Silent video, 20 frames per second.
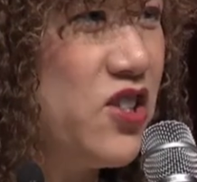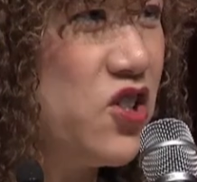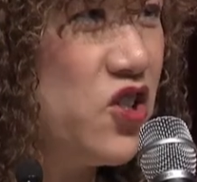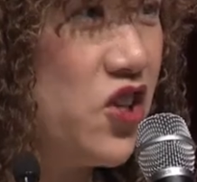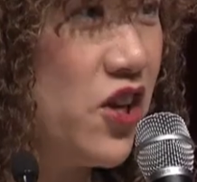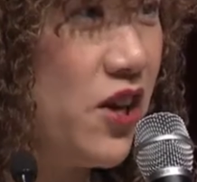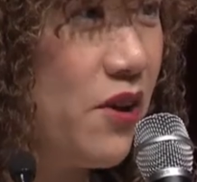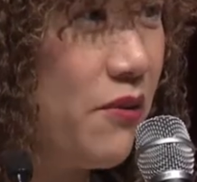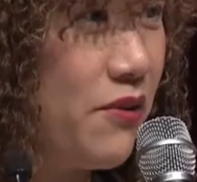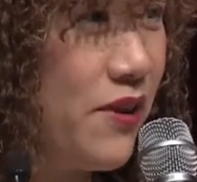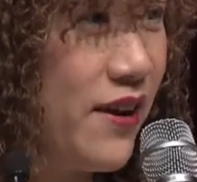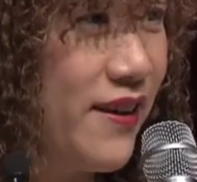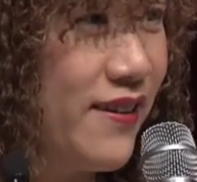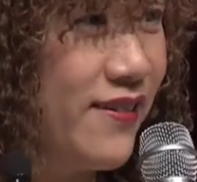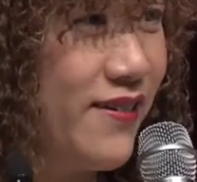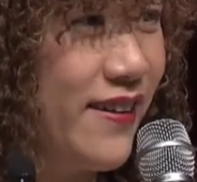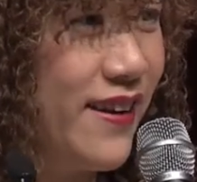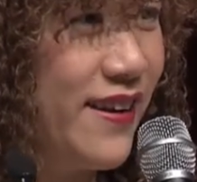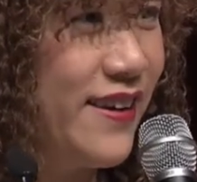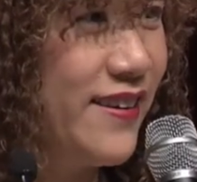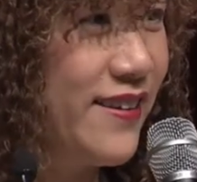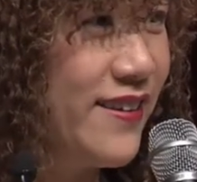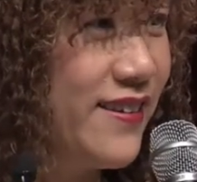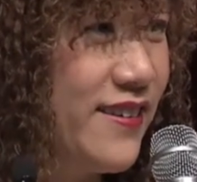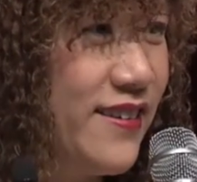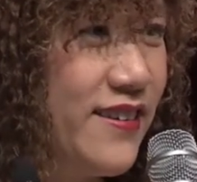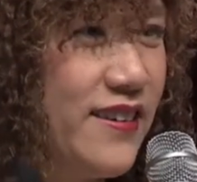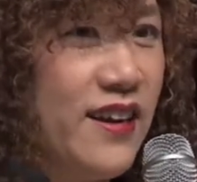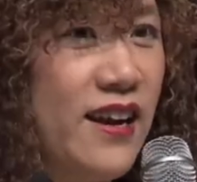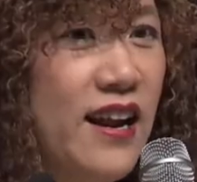the sharing, right?
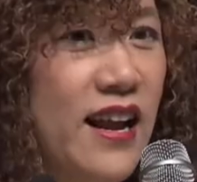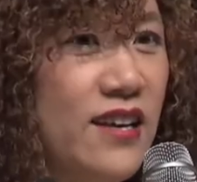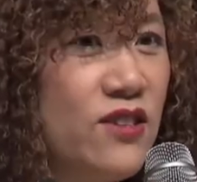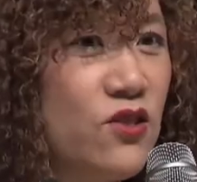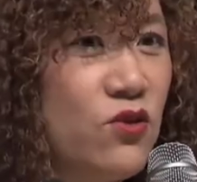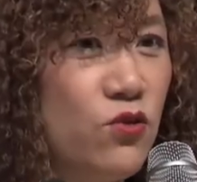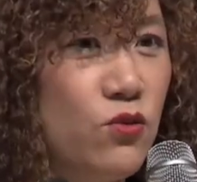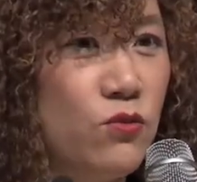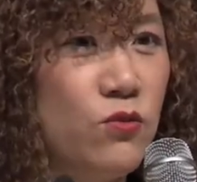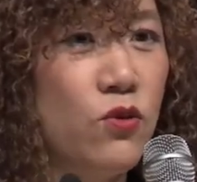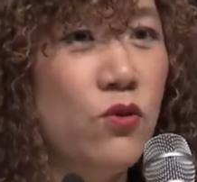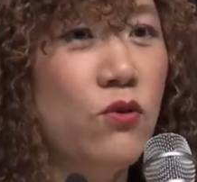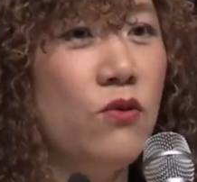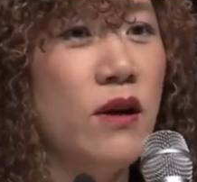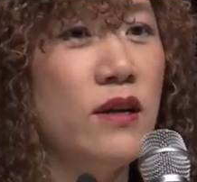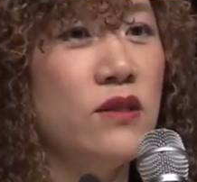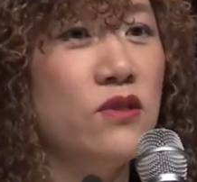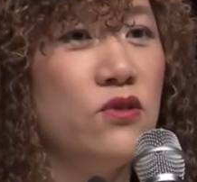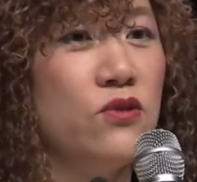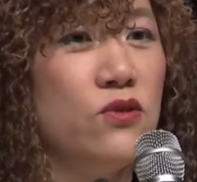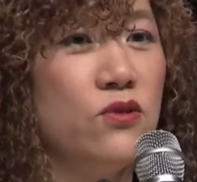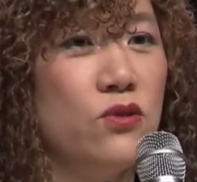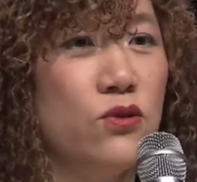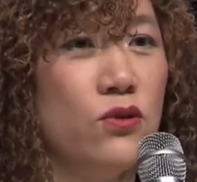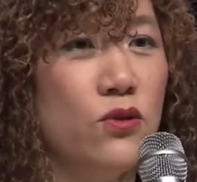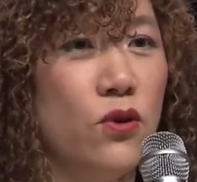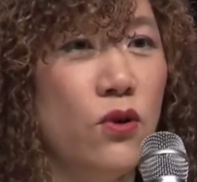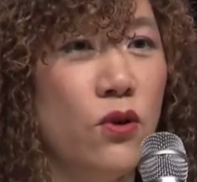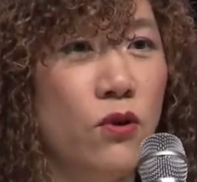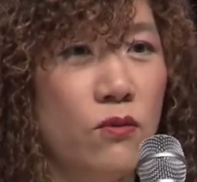A classroom, who wants to
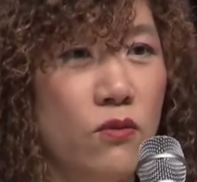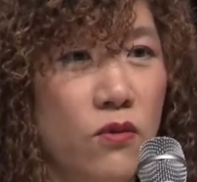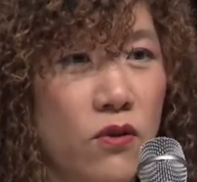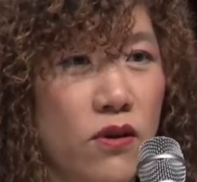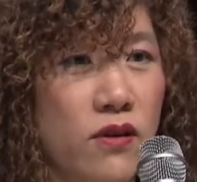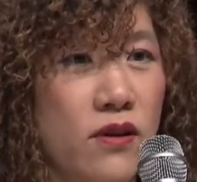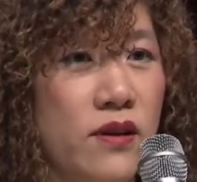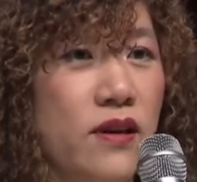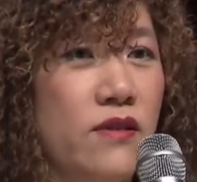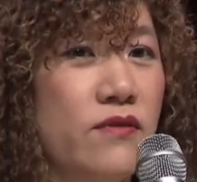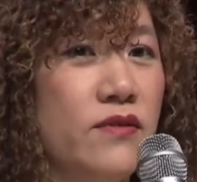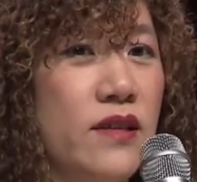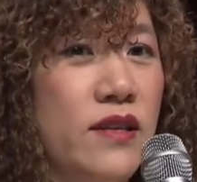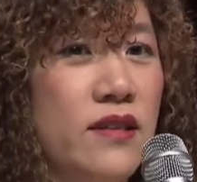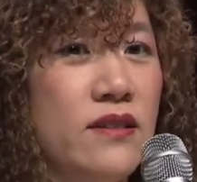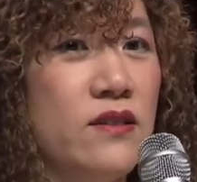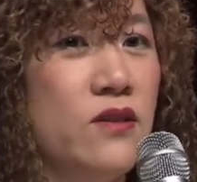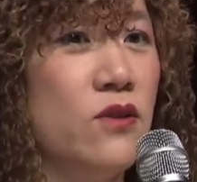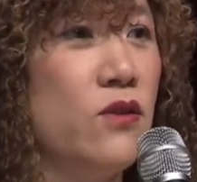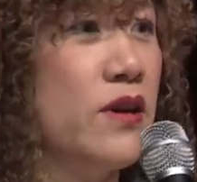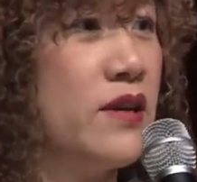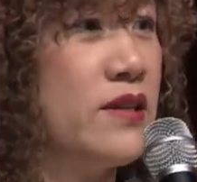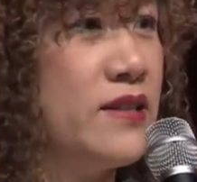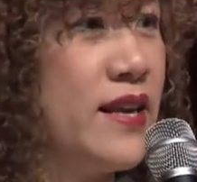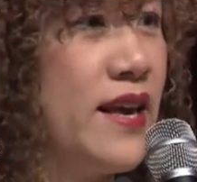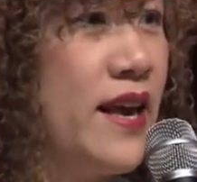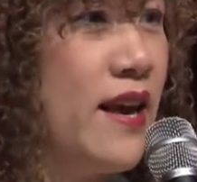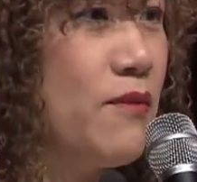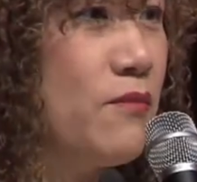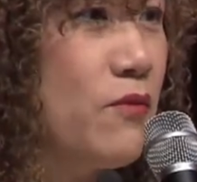do homework if there's no
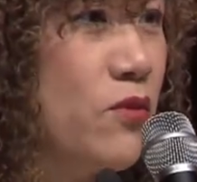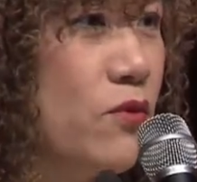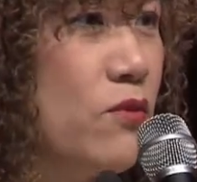exam?